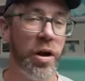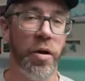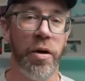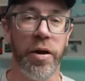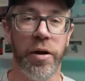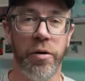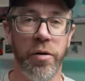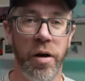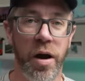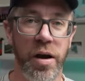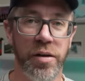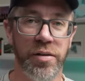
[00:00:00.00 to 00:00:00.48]

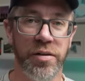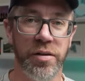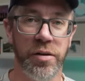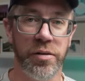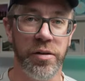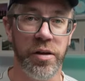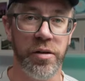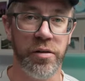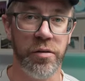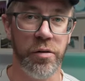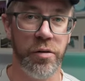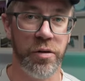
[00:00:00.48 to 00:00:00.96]
going crazy
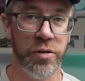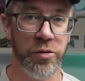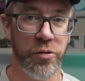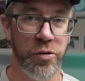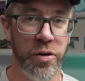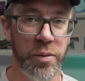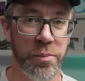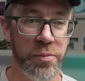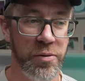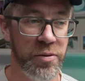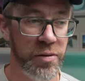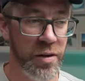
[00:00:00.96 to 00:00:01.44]
on these long
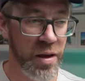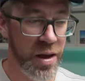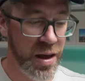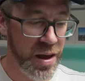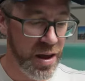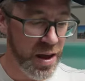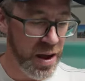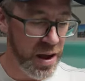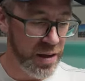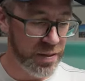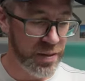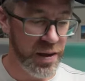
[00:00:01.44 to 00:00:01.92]
trips.
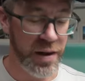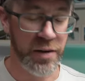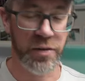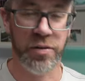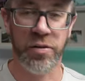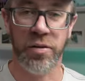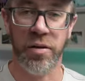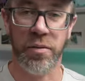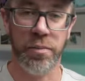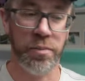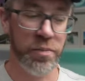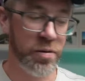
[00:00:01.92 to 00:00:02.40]
And
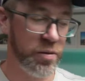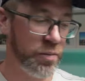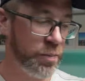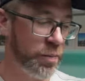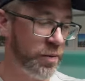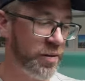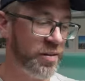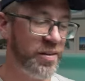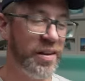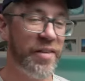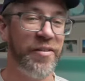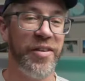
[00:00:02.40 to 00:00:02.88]
that's
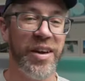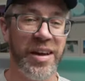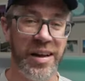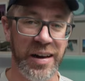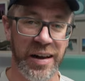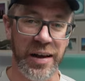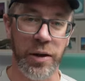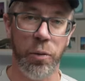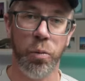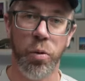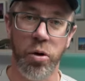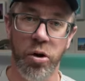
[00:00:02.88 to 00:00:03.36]

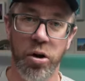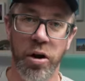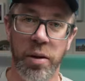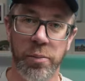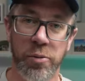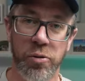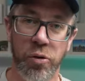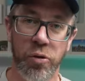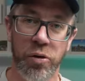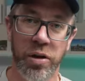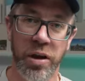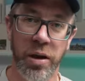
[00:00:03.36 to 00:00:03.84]
specifically what
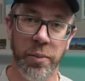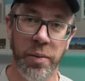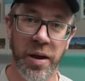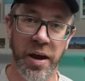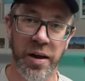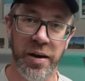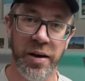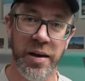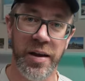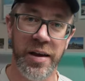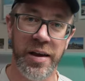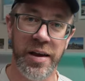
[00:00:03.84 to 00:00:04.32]
I'm talking
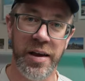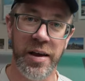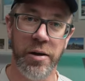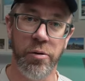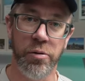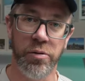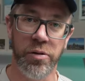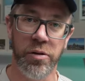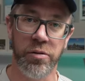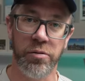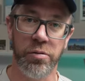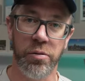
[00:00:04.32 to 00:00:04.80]
about
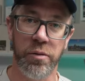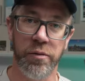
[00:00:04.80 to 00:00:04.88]
here in this